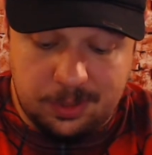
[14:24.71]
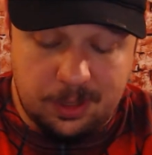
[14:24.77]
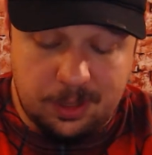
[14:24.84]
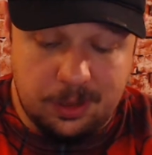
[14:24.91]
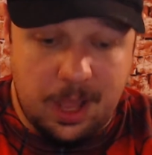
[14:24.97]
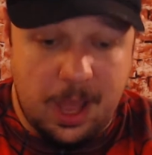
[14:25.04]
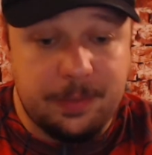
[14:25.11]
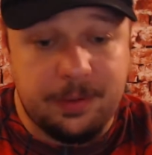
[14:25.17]

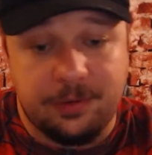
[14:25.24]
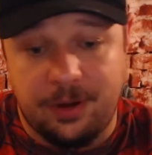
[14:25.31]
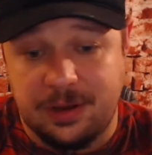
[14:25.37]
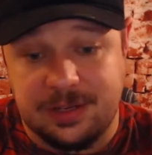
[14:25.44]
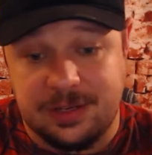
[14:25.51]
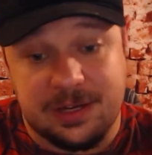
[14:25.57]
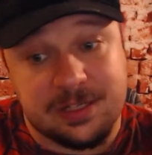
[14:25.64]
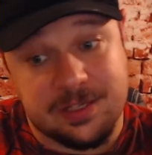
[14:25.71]
I mean,
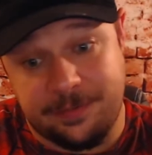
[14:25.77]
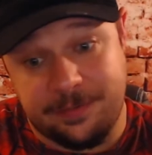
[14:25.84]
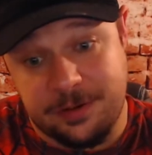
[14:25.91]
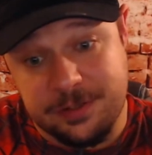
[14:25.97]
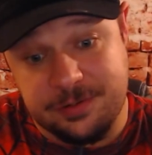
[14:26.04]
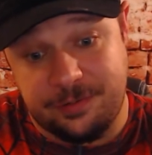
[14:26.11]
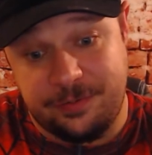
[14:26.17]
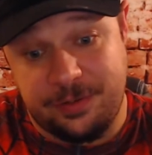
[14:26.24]
granted, it's the
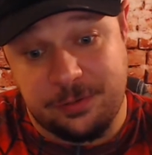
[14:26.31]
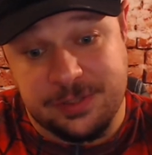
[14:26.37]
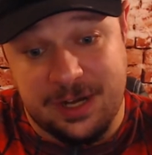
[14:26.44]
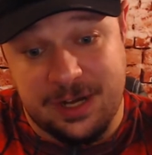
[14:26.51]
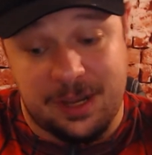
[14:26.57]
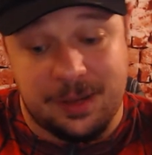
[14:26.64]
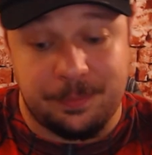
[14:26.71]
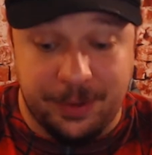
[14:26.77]
first review
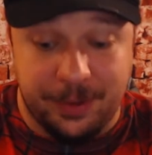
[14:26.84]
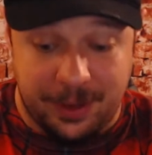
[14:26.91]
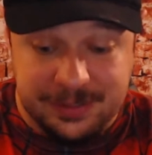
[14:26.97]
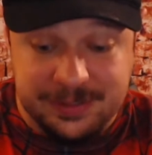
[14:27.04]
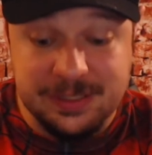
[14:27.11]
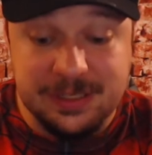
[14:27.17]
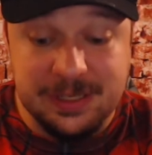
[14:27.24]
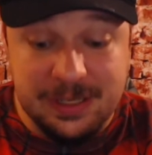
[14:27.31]
today, but
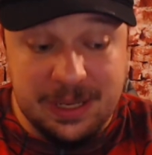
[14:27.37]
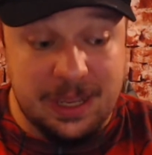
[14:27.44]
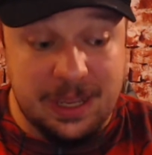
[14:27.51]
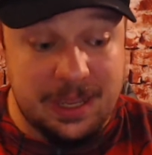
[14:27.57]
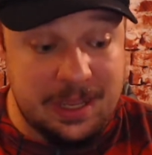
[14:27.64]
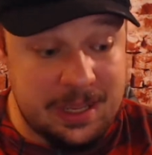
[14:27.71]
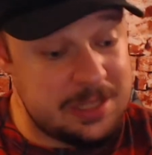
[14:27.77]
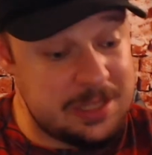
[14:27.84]

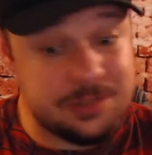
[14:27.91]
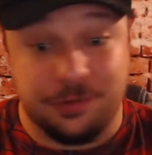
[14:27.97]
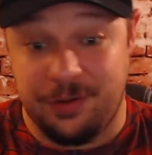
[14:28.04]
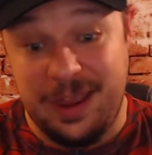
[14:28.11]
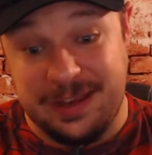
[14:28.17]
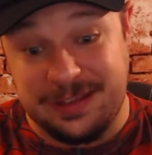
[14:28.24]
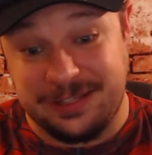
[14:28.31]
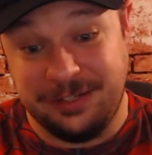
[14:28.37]
he's
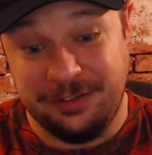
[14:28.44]
great.